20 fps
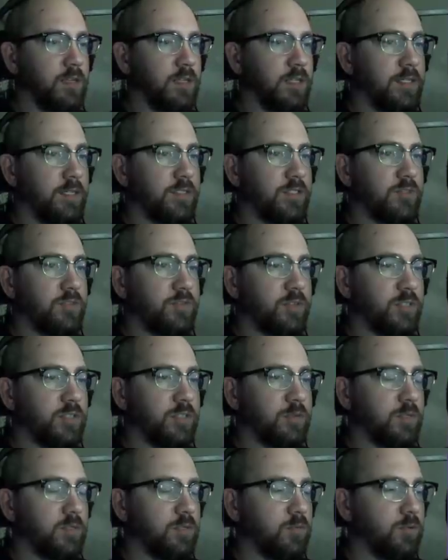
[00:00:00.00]
Here's the
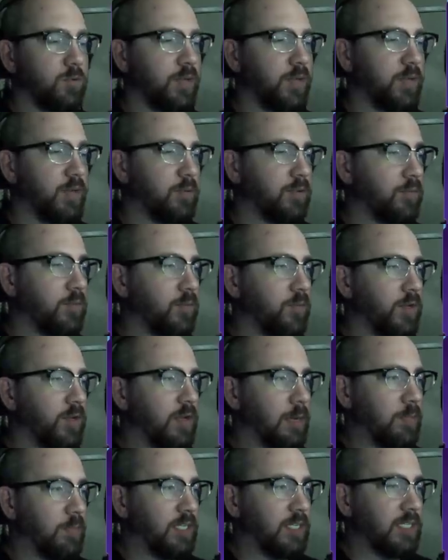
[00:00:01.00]
first one. We
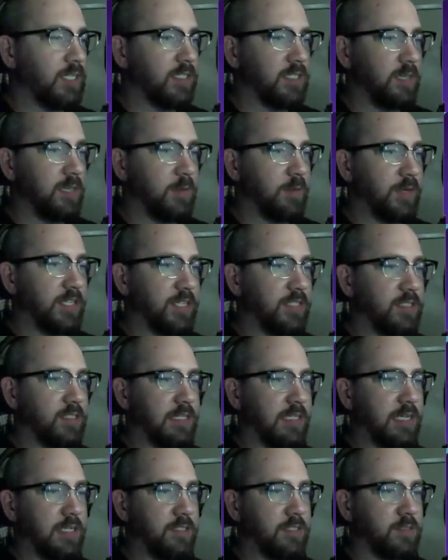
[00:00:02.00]
got plenty of time to make it to
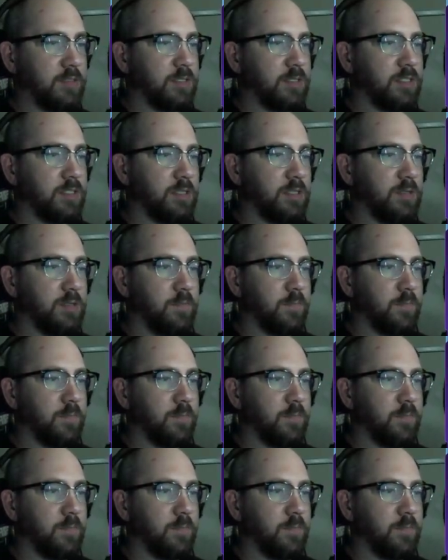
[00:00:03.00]
the next one.